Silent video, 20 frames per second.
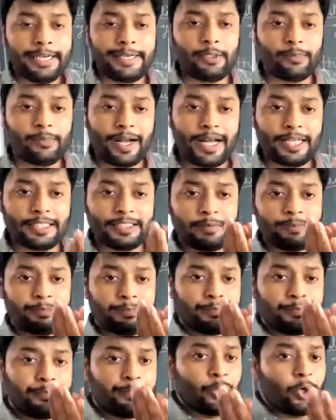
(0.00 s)
it
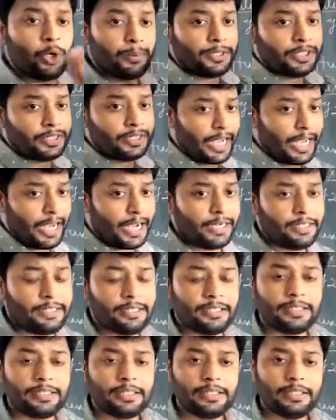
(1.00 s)
was proved that
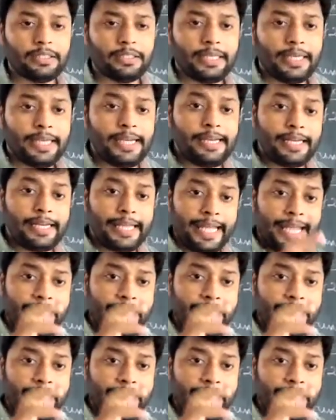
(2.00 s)
in